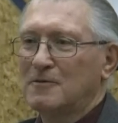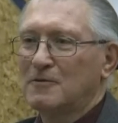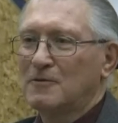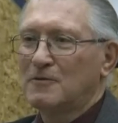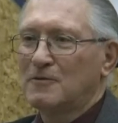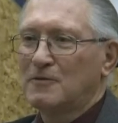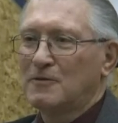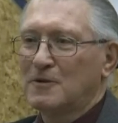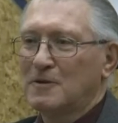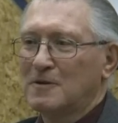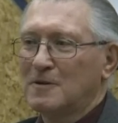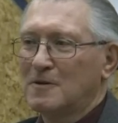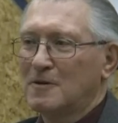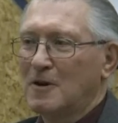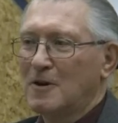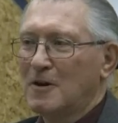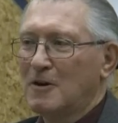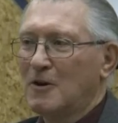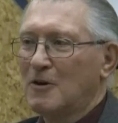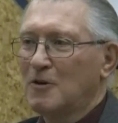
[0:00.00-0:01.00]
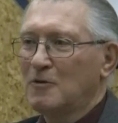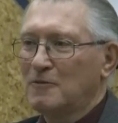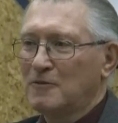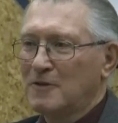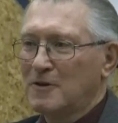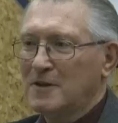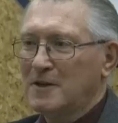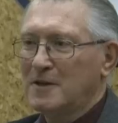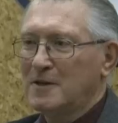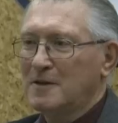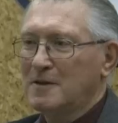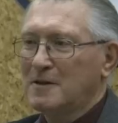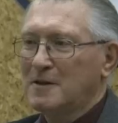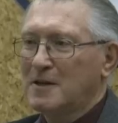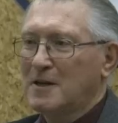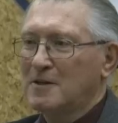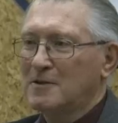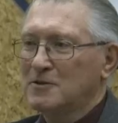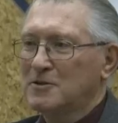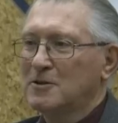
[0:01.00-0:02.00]
for hopefully
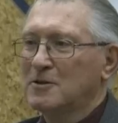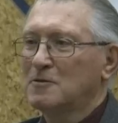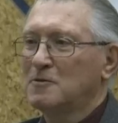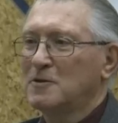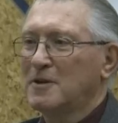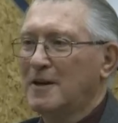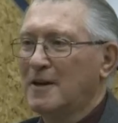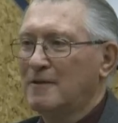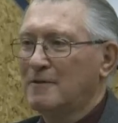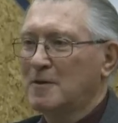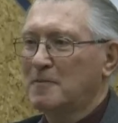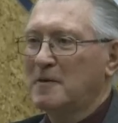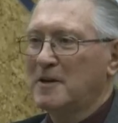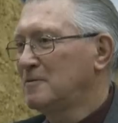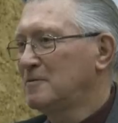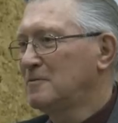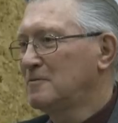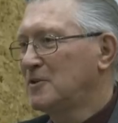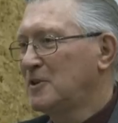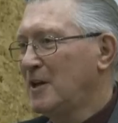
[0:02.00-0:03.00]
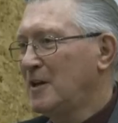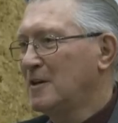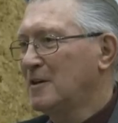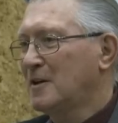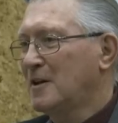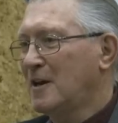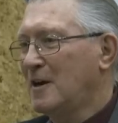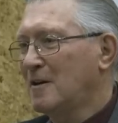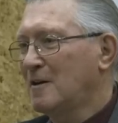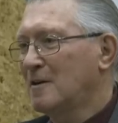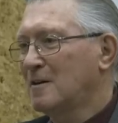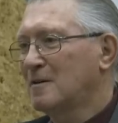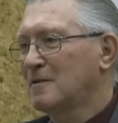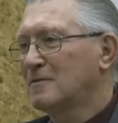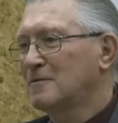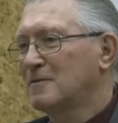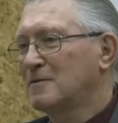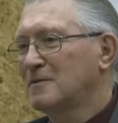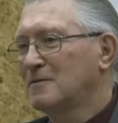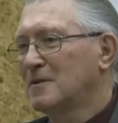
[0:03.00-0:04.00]
council would have to take care
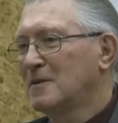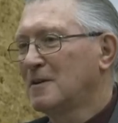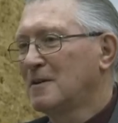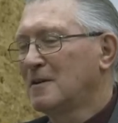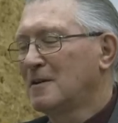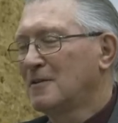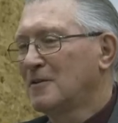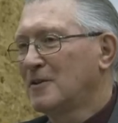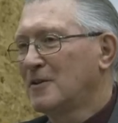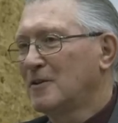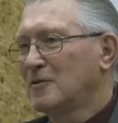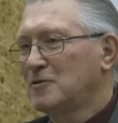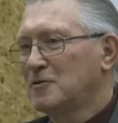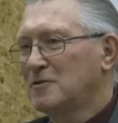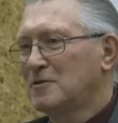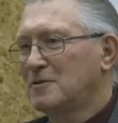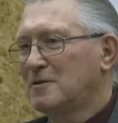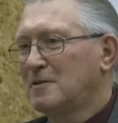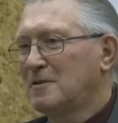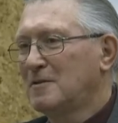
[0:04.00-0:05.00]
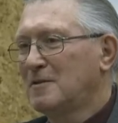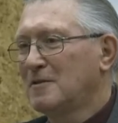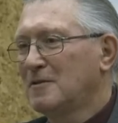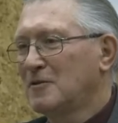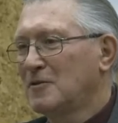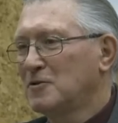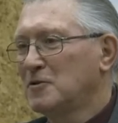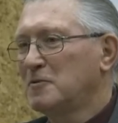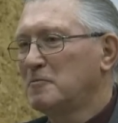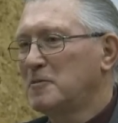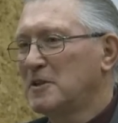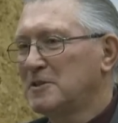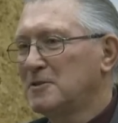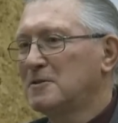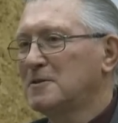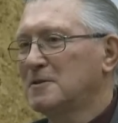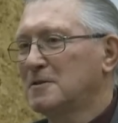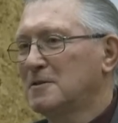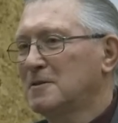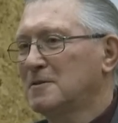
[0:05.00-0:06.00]
of those
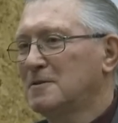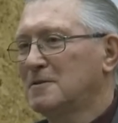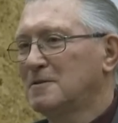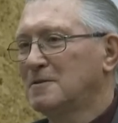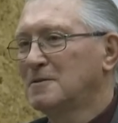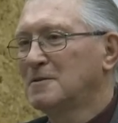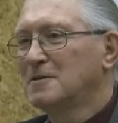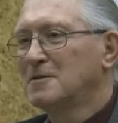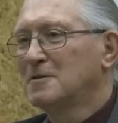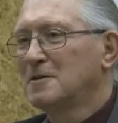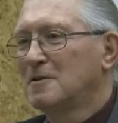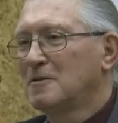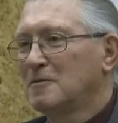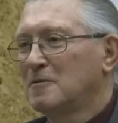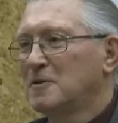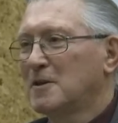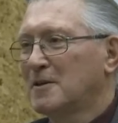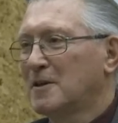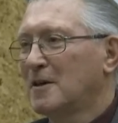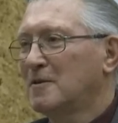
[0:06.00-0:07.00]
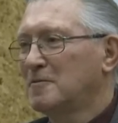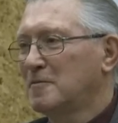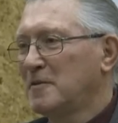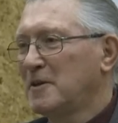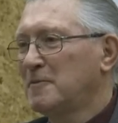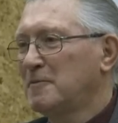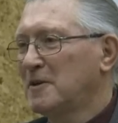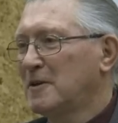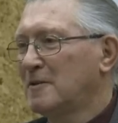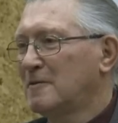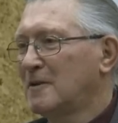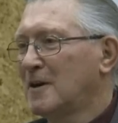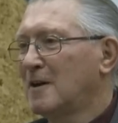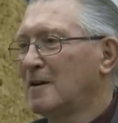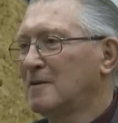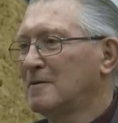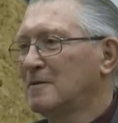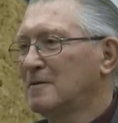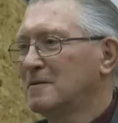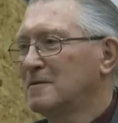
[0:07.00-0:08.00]
businesses without me being
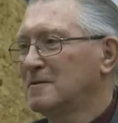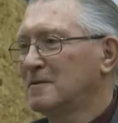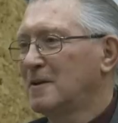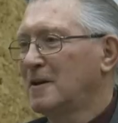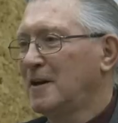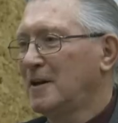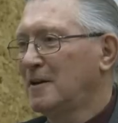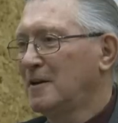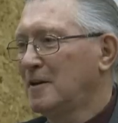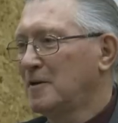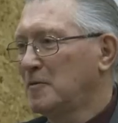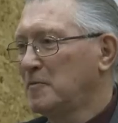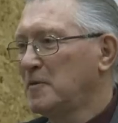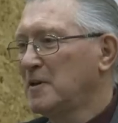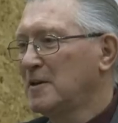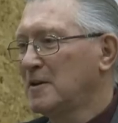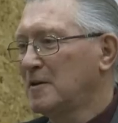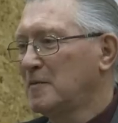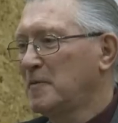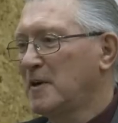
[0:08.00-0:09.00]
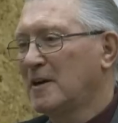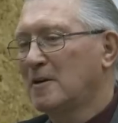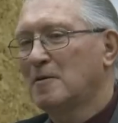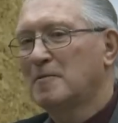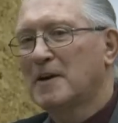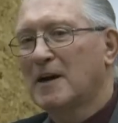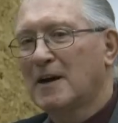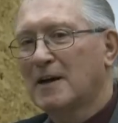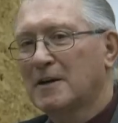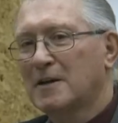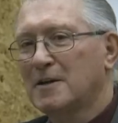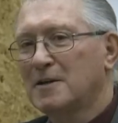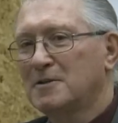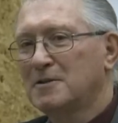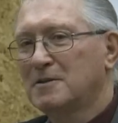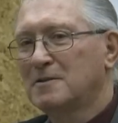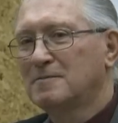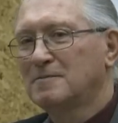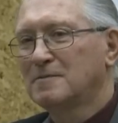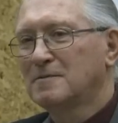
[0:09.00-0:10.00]
around, and it'd be in a better package